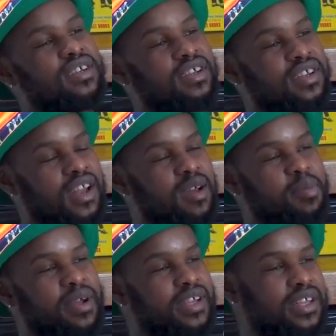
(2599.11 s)

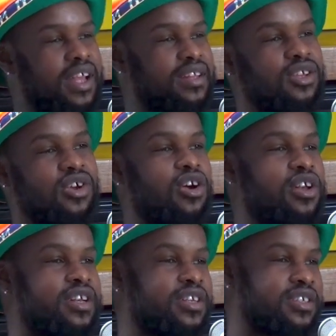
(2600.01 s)
lapa at the
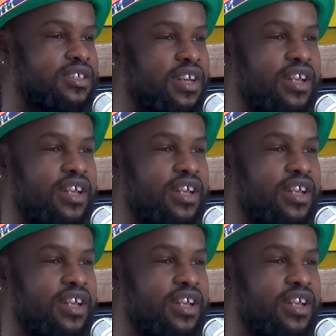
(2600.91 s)
garden at